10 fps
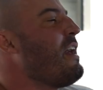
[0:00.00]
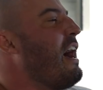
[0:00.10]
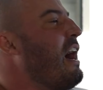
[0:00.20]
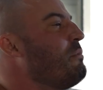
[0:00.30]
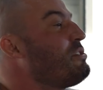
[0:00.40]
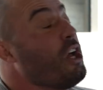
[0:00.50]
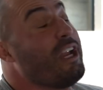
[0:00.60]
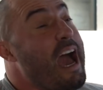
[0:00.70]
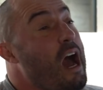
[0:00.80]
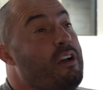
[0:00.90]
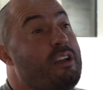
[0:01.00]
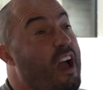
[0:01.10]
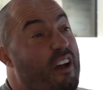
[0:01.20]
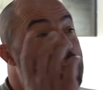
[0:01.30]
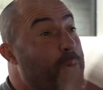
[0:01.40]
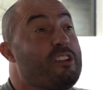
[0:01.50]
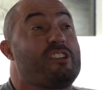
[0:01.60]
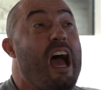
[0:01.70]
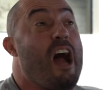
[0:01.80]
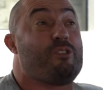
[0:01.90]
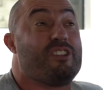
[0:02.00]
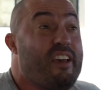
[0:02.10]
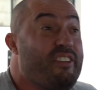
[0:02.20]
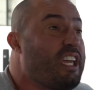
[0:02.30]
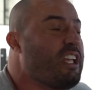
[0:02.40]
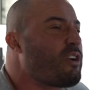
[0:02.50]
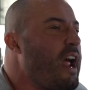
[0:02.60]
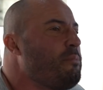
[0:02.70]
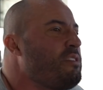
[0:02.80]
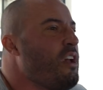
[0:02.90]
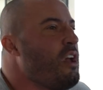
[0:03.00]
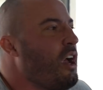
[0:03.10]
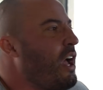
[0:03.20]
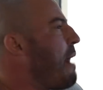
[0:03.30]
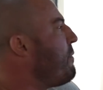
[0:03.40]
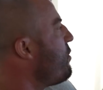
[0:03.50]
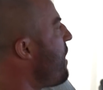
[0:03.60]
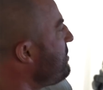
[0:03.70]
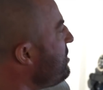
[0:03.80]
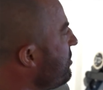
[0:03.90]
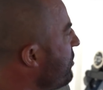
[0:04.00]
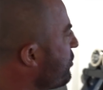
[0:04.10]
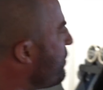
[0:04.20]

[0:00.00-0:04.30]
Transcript: So now, I've stripped it to 170 kilograms. How many reps are you doing?